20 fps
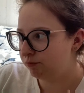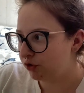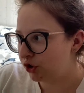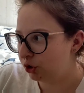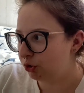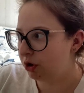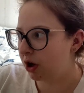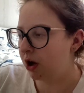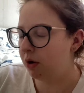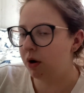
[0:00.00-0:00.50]
do
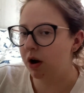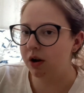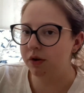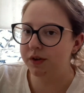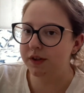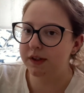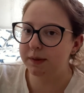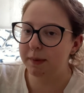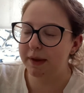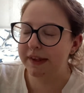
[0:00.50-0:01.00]

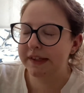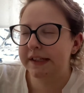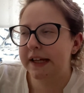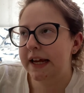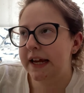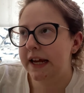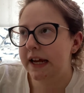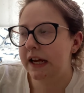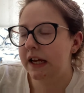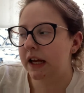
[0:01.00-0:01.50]
co-host
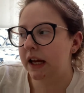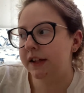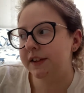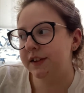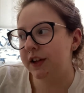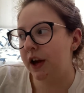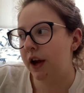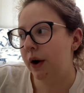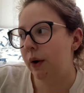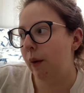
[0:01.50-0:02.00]
mythtake,
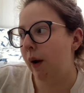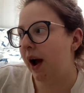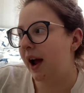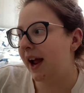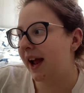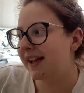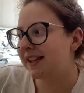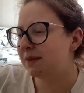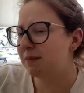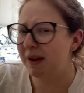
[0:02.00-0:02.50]
so I
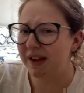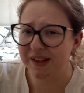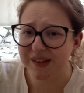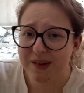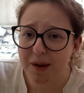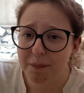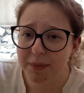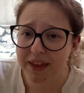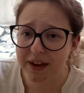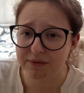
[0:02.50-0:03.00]
had to make
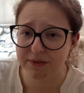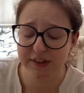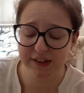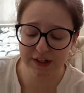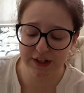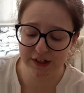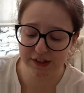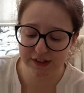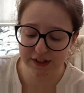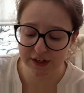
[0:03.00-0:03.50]
something for
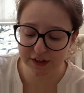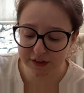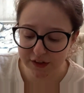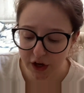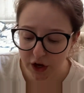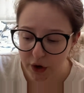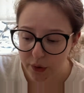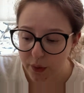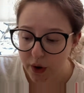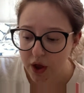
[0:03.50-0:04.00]
Circe.
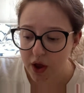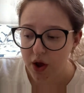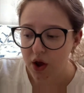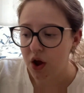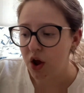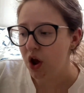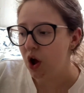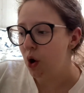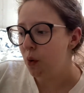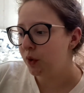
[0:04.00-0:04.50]
So
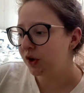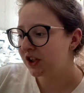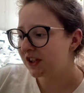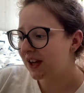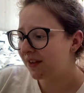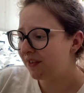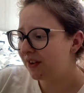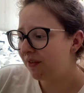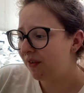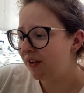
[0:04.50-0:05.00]
we're just
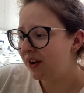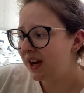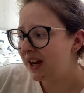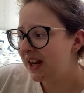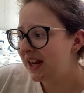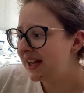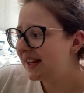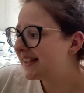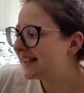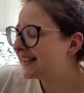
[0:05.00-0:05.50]
having a
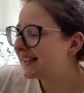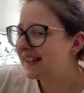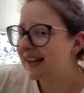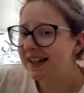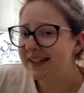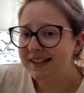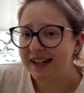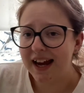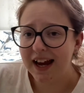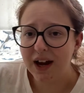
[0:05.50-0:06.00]
very
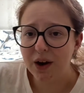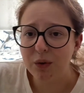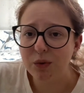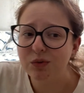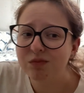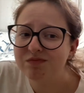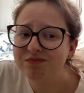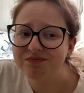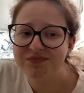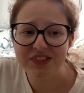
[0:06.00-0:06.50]

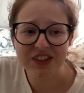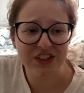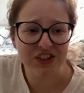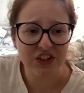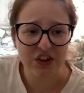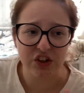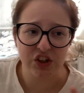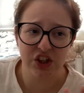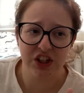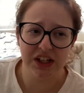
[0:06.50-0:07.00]
sit-down,
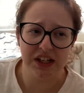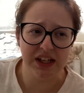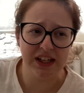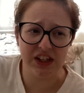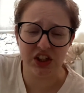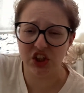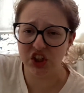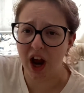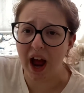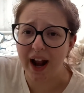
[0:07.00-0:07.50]
discussion-y
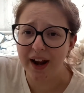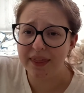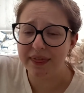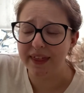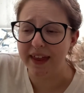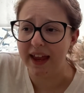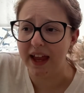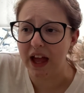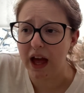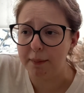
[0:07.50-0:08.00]
chat
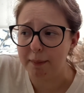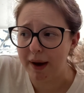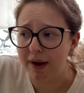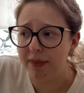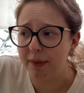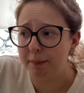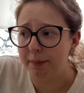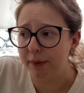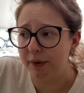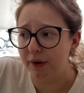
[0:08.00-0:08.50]
thing about
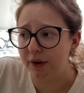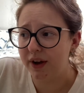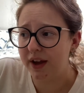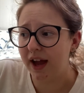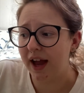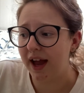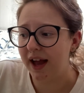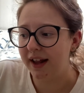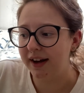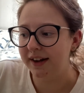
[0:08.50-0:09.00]
the book.
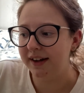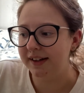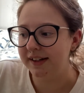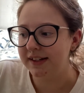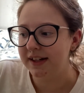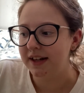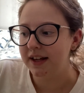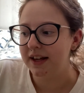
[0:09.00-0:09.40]
And